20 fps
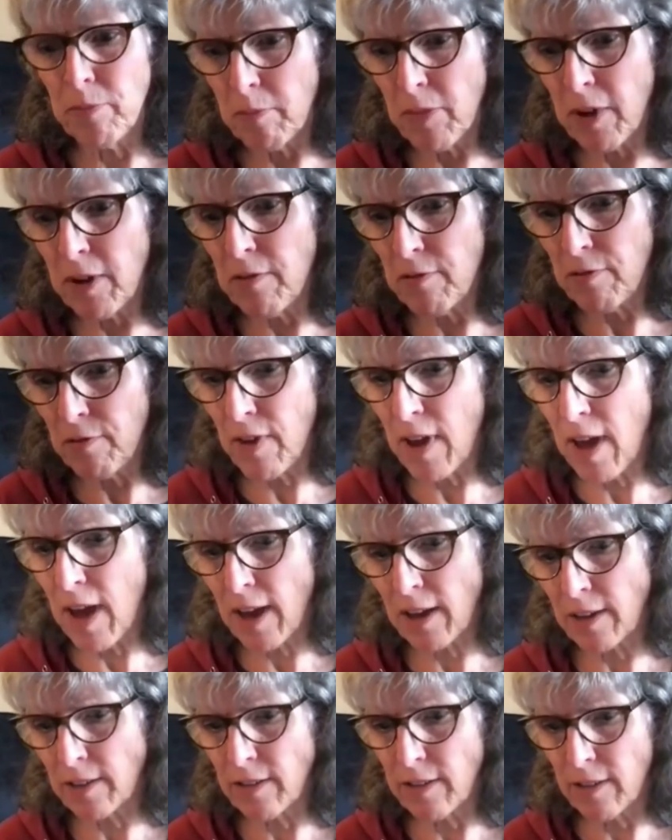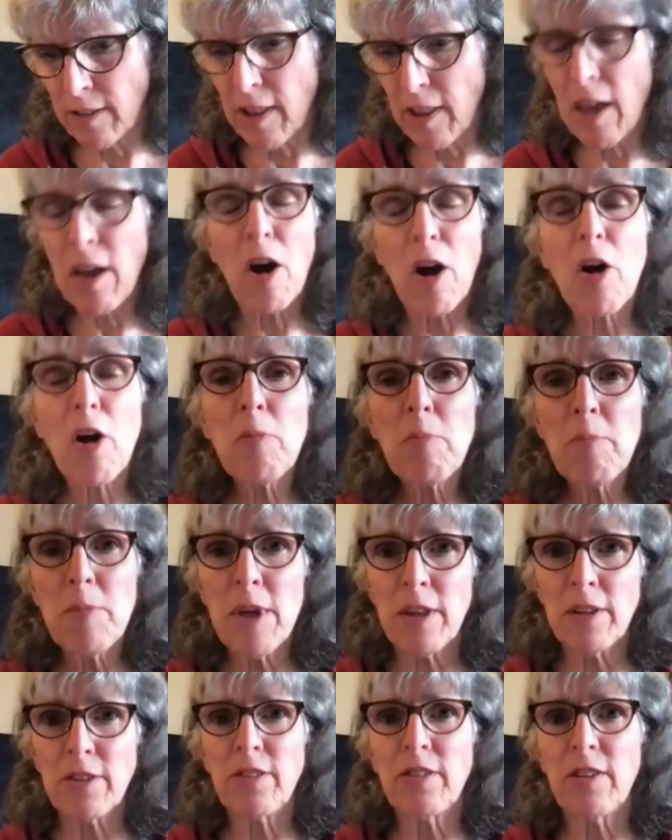But in fact, they are
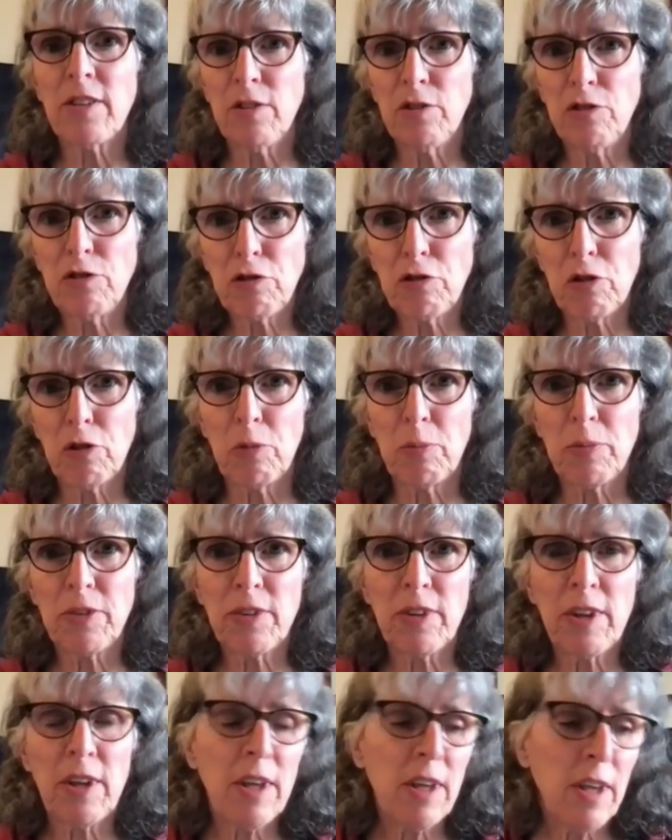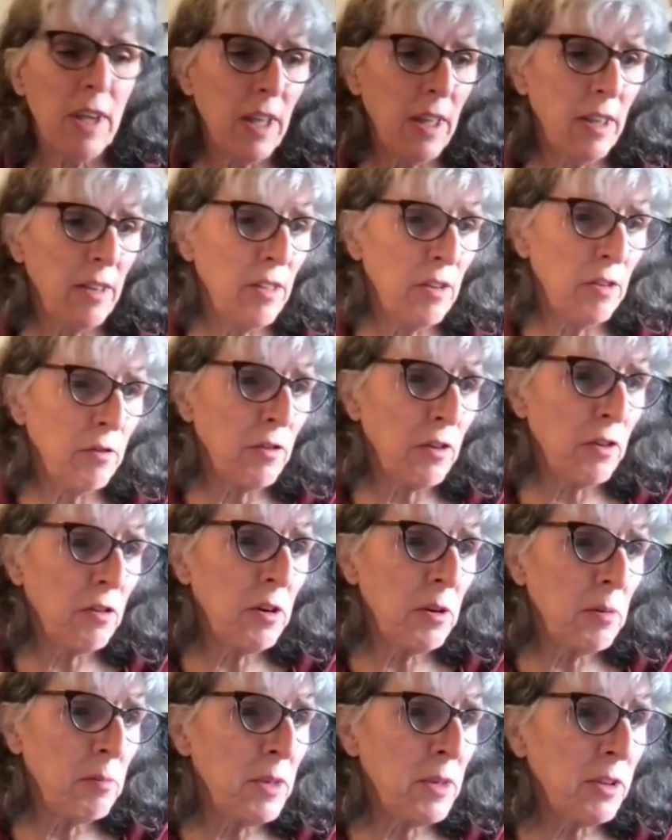myths and tropes, and they're
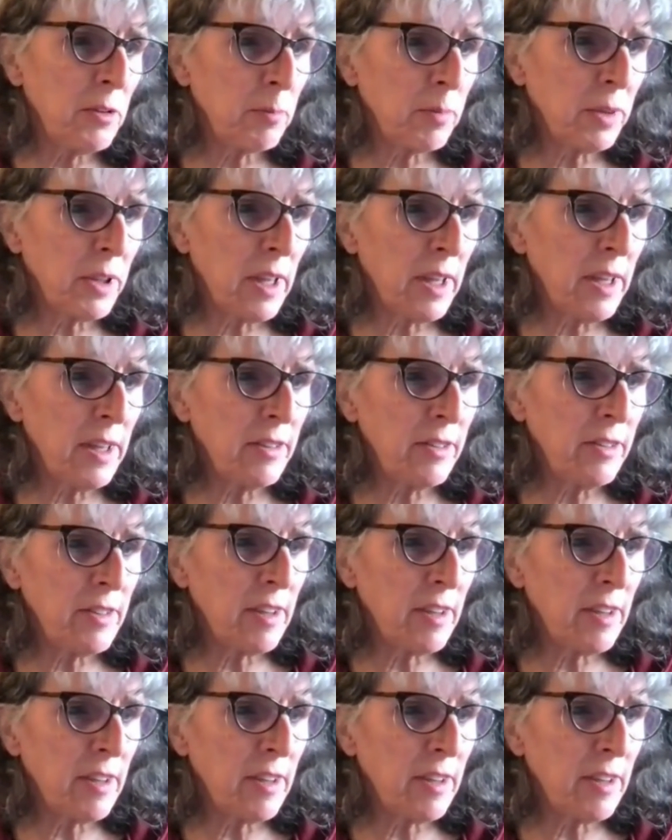very misplaced